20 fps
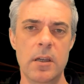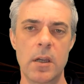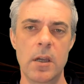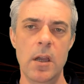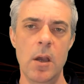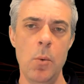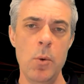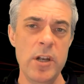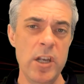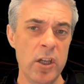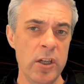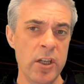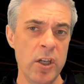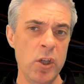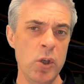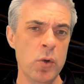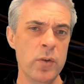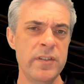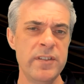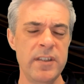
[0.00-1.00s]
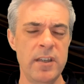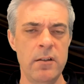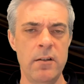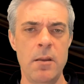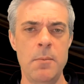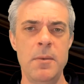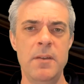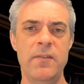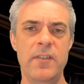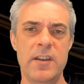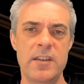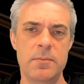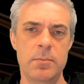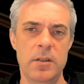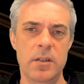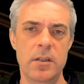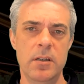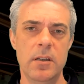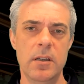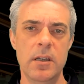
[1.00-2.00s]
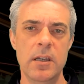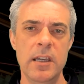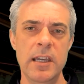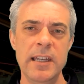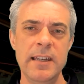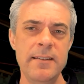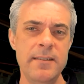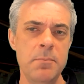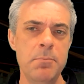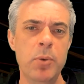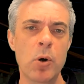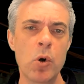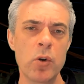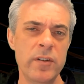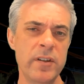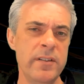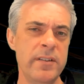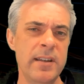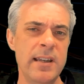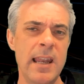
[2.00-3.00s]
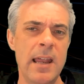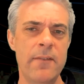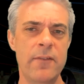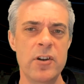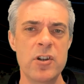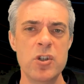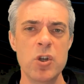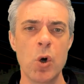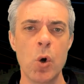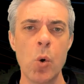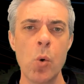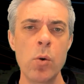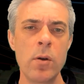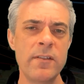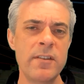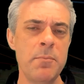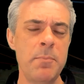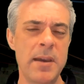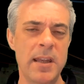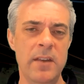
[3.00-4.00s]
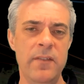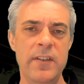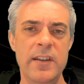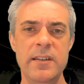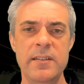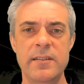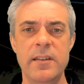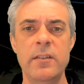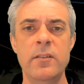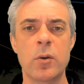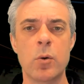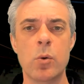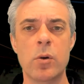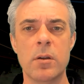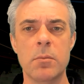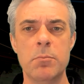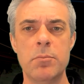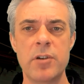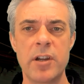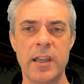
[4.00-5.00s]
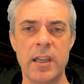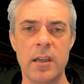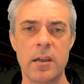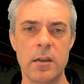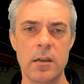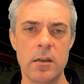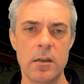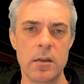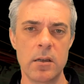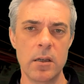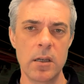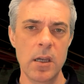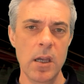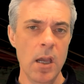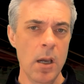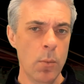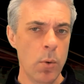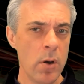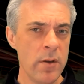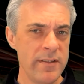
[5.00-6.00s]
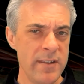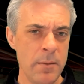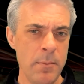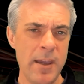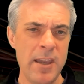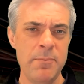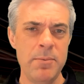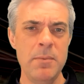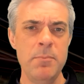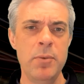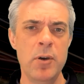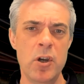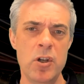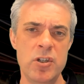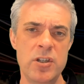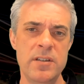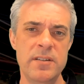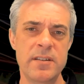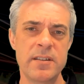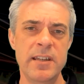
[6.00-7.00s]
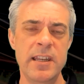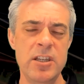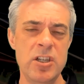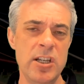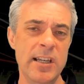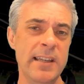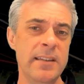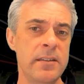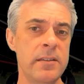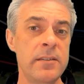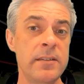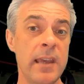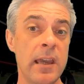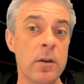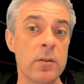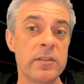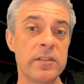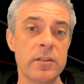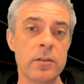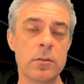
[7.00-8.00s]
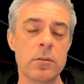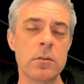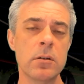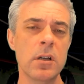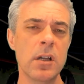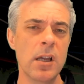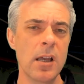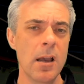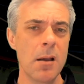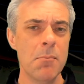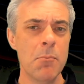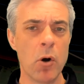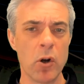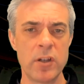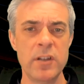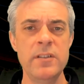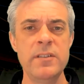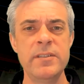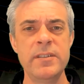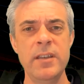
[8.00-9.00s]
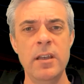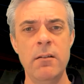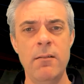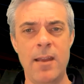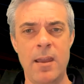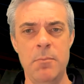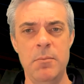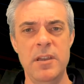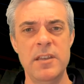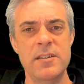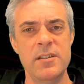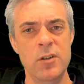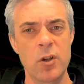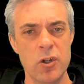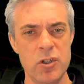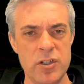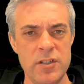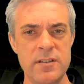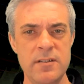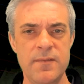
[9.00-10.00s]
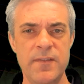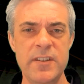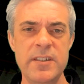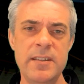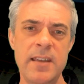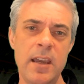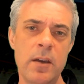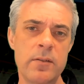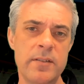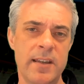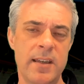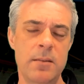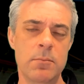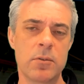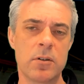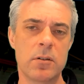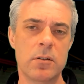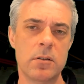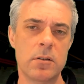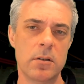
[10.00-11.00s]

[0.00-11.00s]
When looking at your CRM investment, it is important to leverage all of the benefits the tool can bring. Whilst it may have been purchased initially as a sales tool, modern CRM is not just for sales anymore.